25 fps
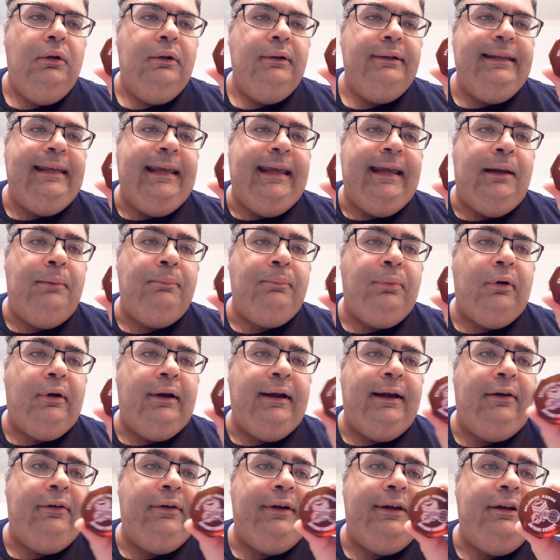The Amber
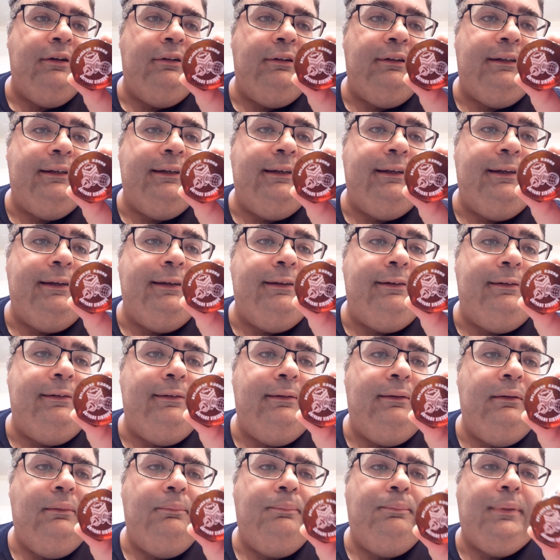Area Light
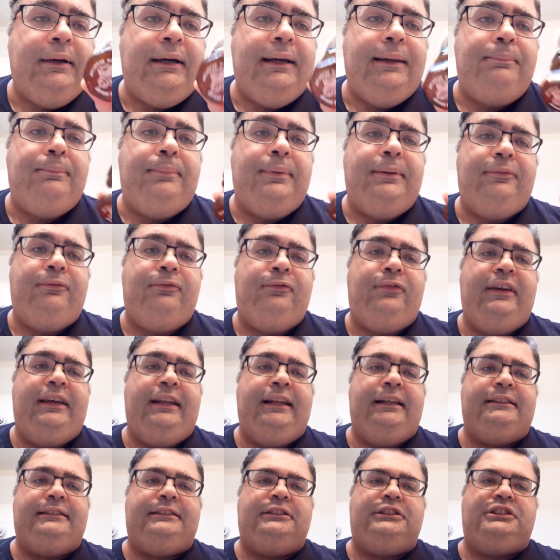by
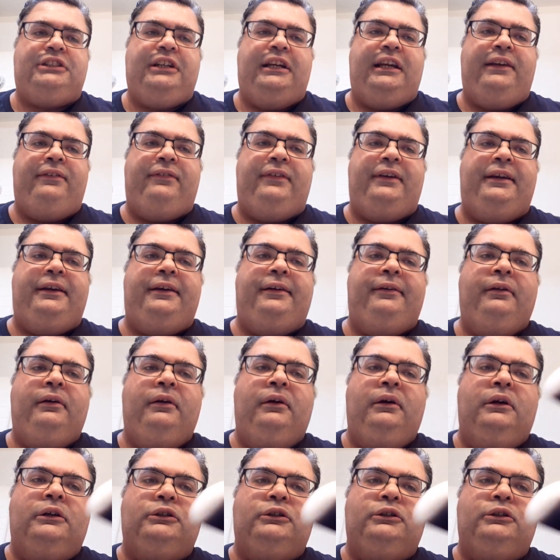Phoenix Shaving.